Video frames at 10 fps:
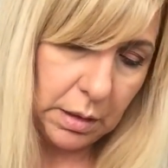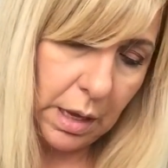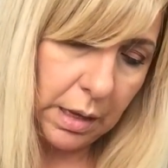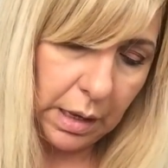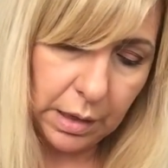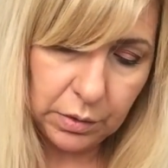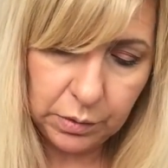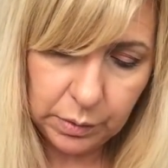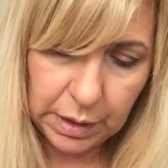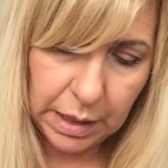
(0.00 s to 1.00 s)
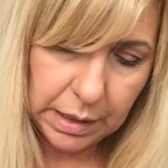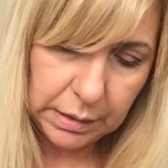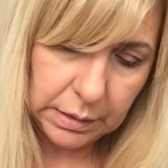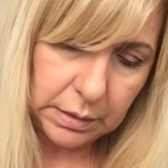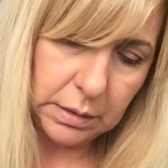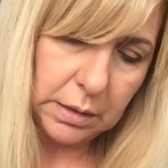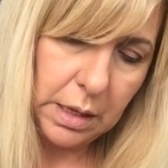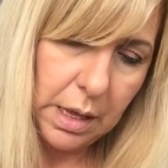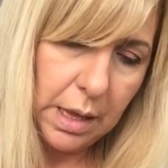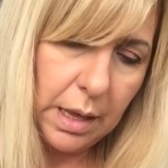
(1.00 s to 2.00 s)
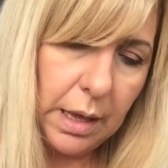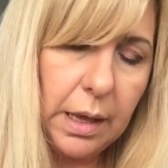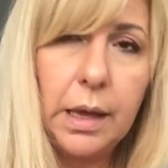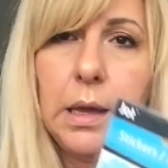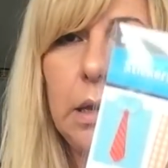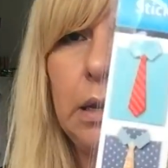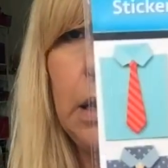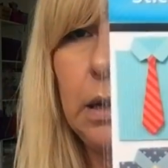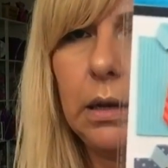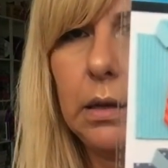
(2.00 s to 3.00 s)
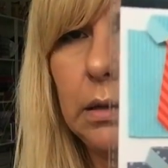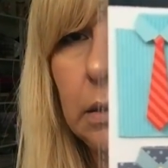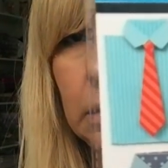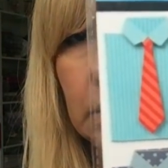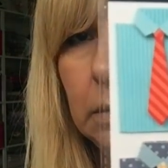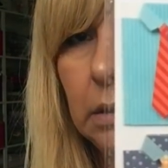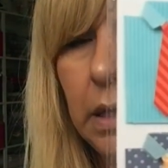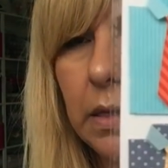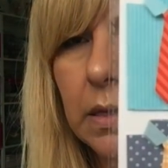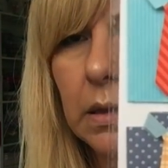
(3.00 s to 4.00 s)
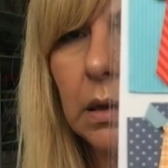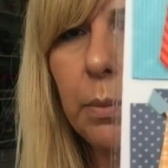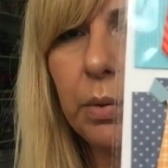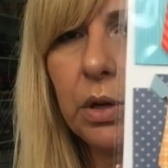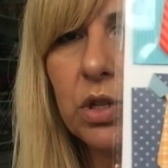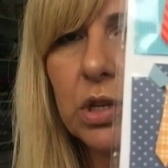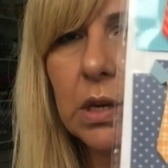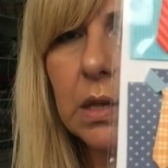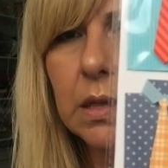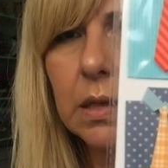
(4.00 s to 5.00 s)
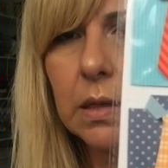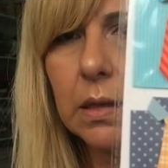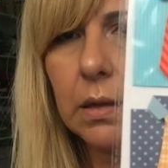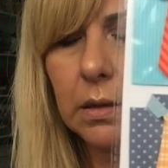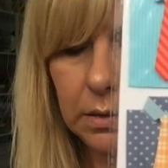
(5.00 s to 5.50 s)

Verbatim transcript: Yeah, I got two of that. And this is a repurchase.